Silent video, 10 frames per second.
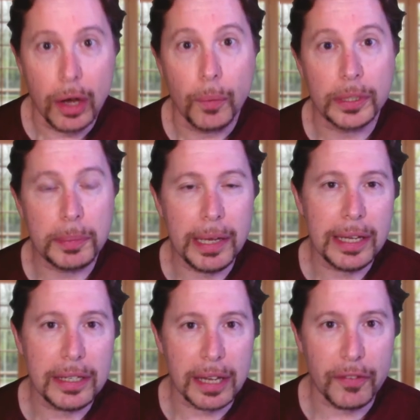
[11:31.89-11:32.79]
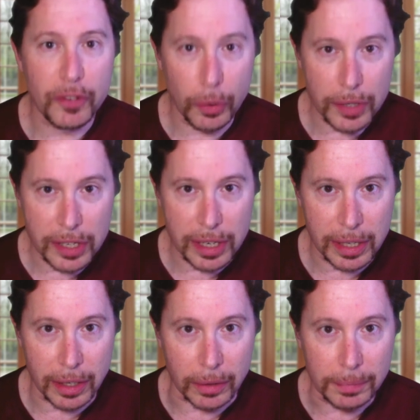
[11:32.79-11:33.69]
Which means if you're a
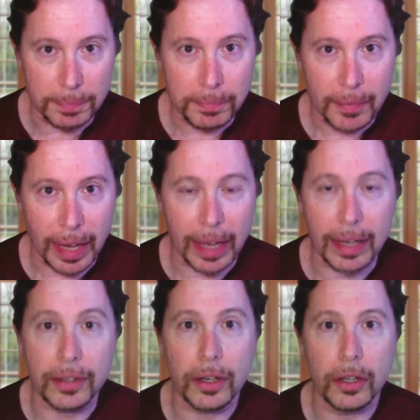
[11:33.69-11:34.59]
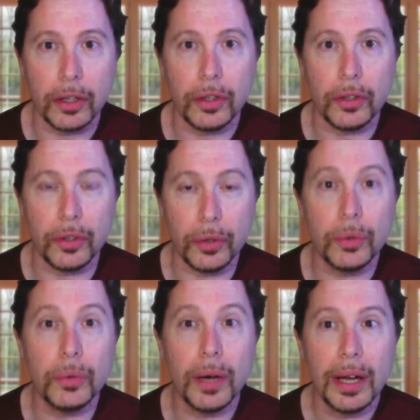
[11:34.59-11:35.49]
CEO and you